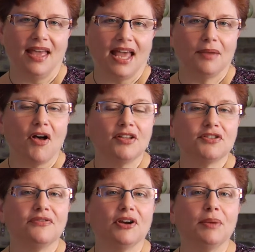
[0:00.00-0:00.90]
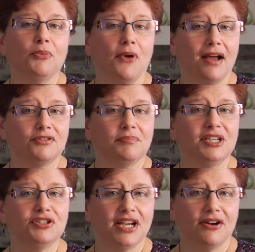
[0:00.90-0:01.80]
And I'm also very proud to be
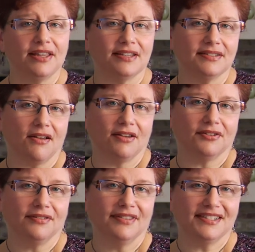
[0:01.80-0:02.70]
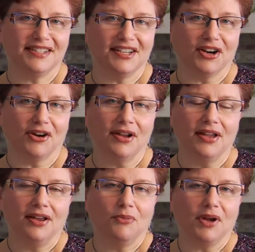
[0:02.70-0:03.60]
sharing this honor this year
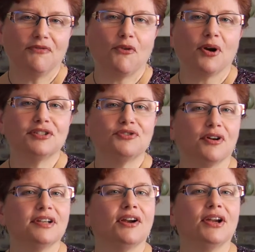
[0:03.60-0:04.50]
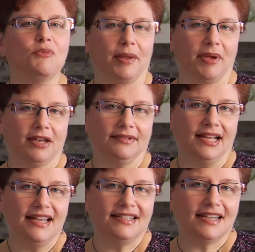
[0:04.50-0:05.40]
with 4 extraordinary women,
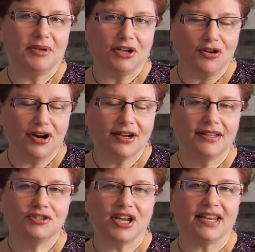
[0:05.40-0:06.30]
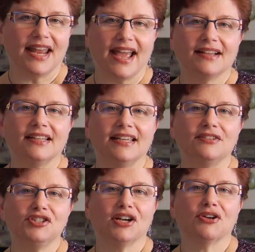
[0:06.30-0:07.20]
Debbie Cook, Jane
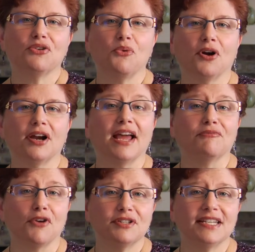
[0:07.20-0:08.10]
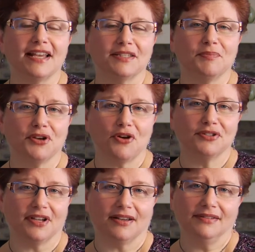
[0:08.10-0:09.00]
Egley, Sharon Quirk, and Rosie
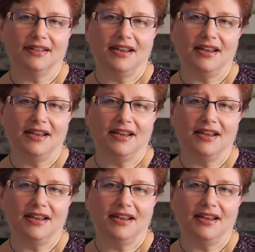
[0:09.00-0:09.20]
Espinoza.